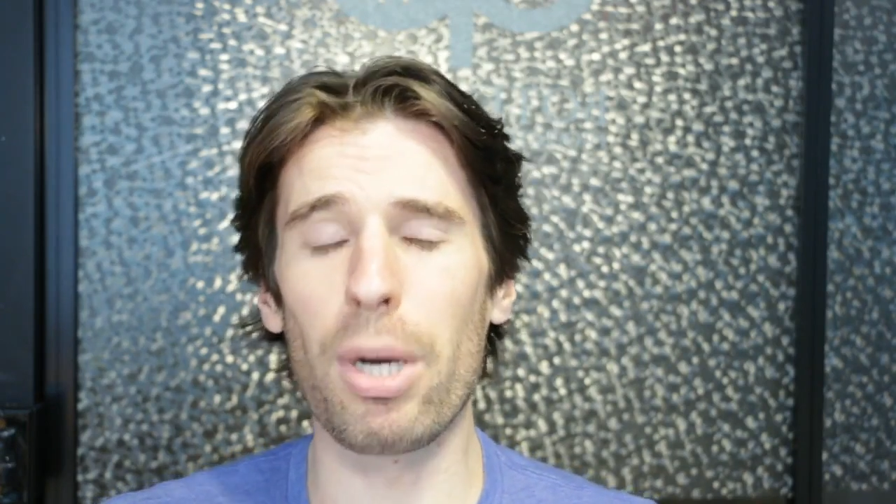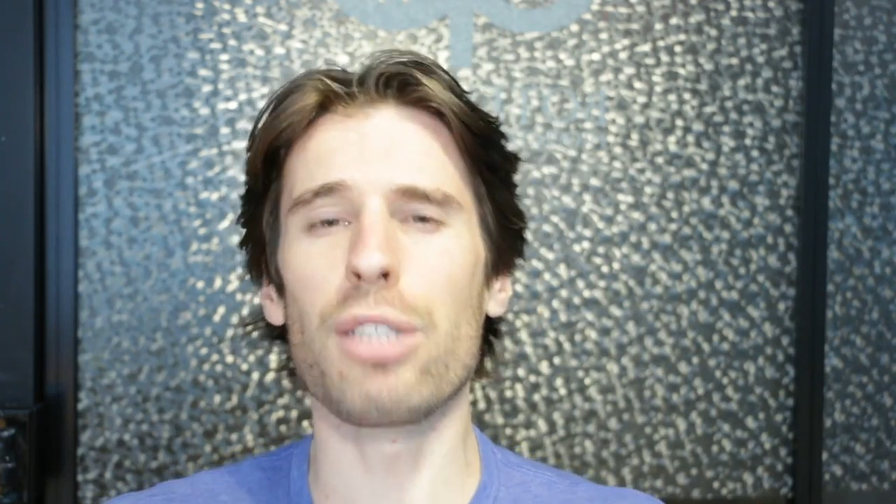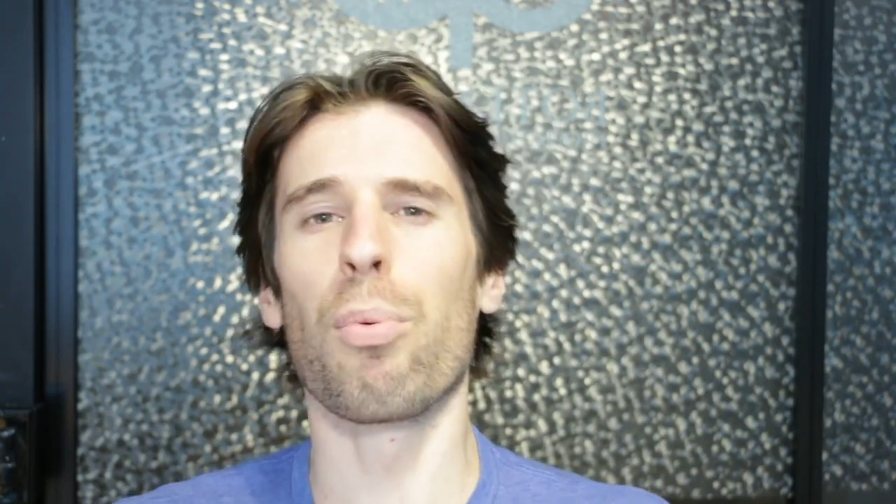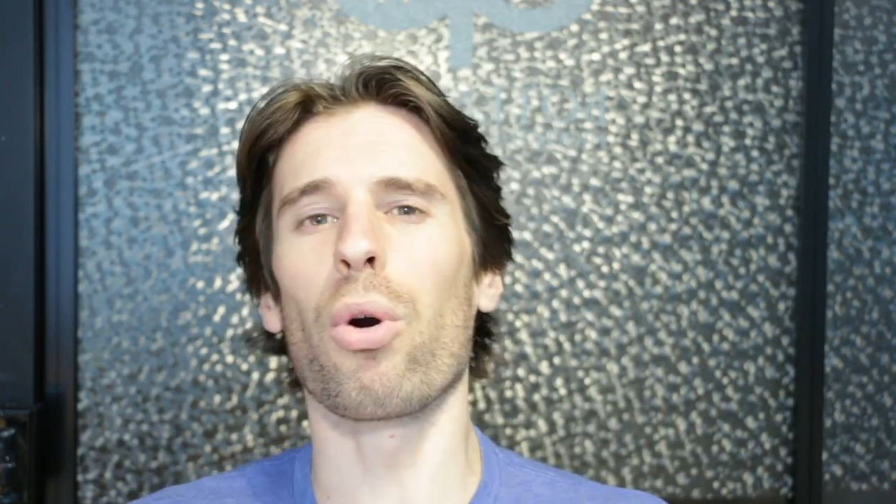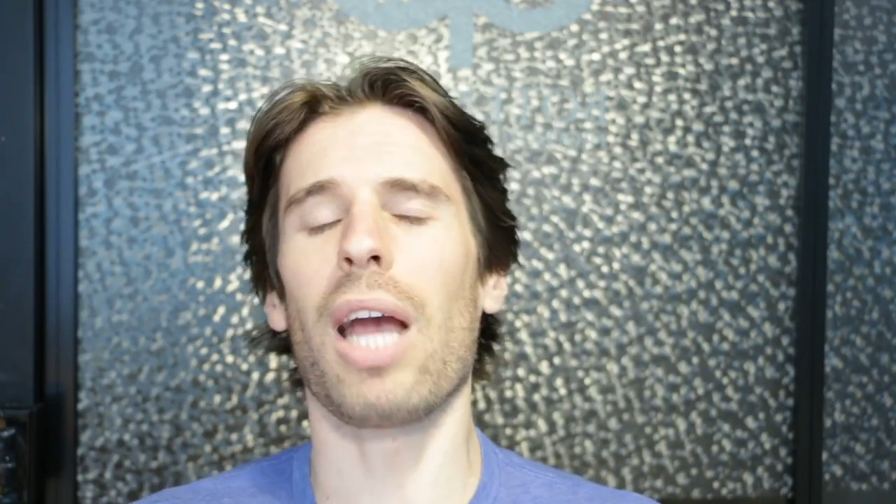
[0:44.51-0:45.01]
but
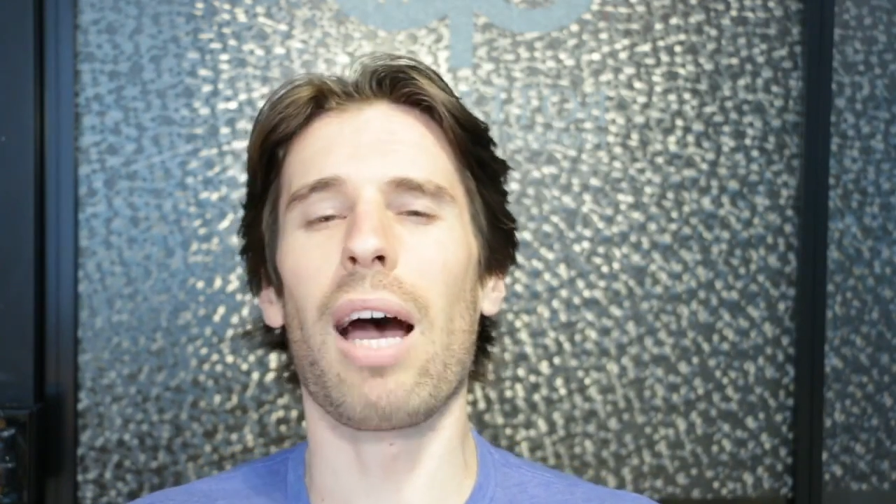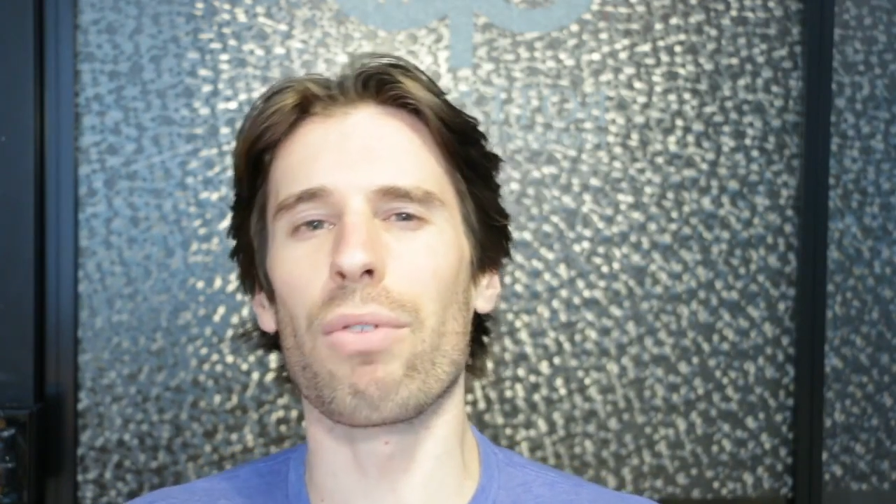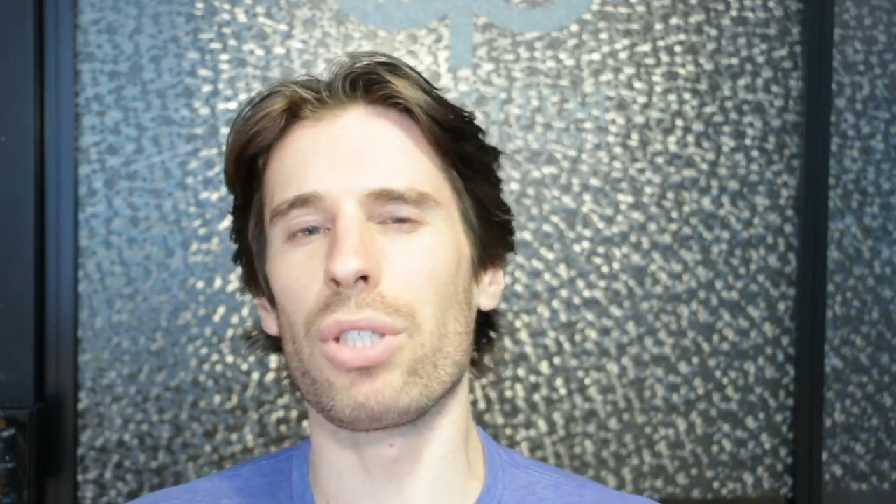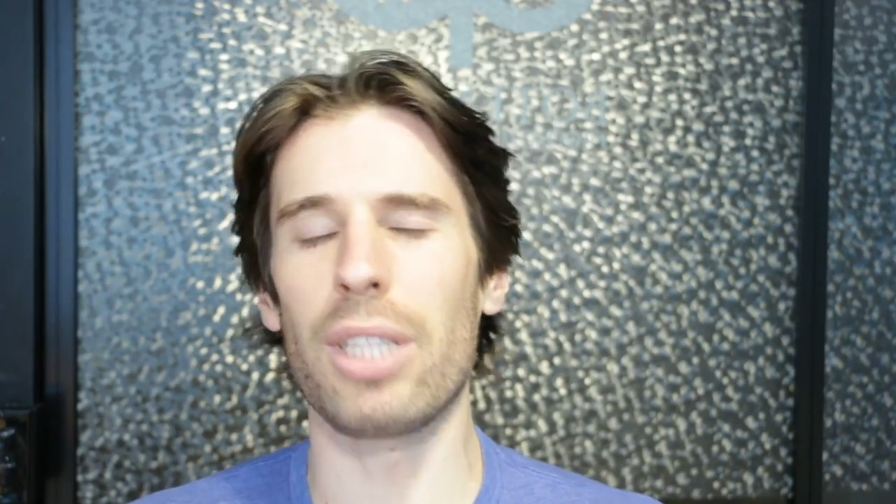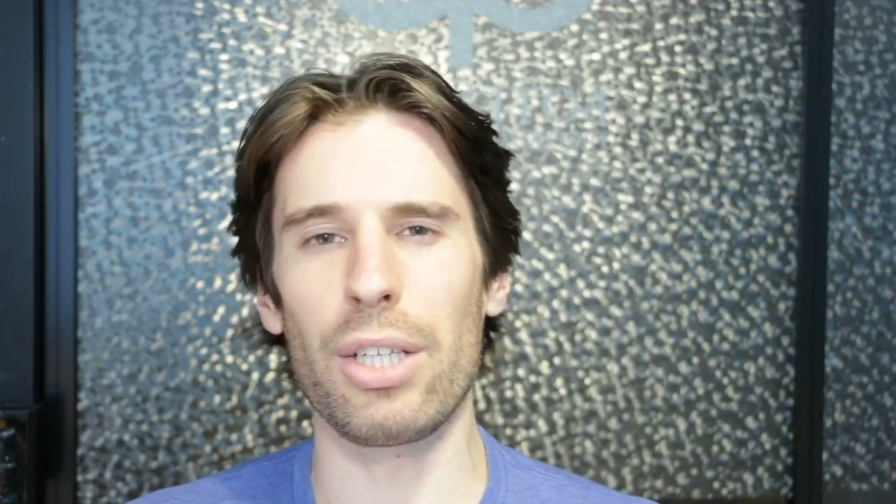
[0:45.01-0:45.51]
it's more
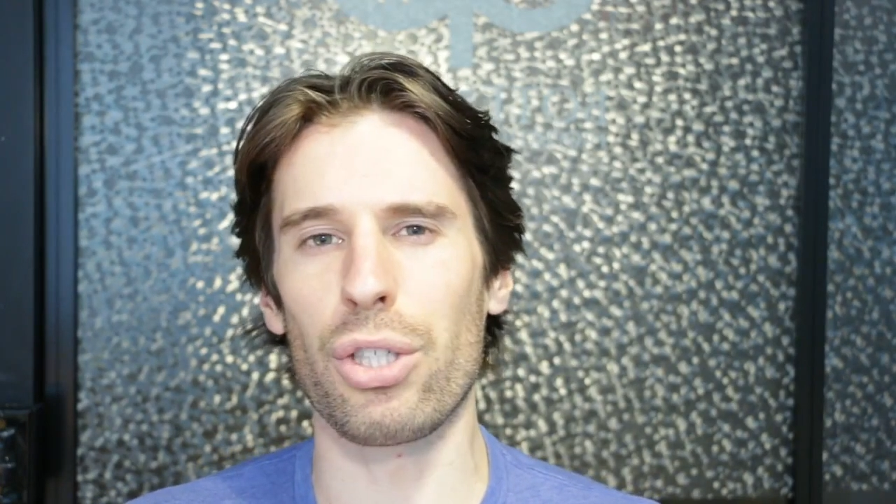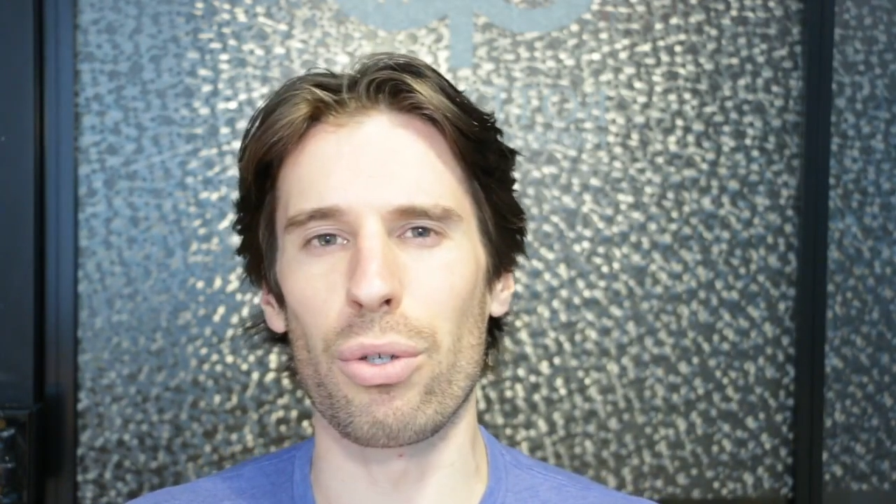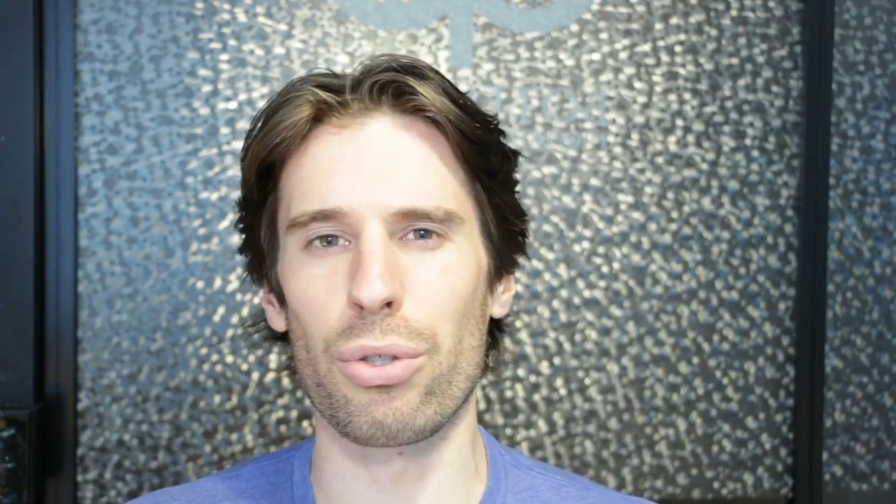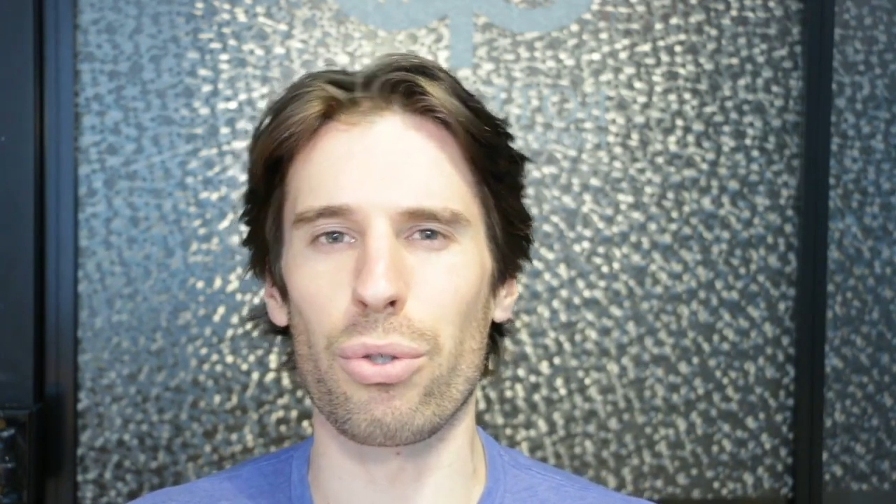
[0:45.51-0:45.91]
conversational.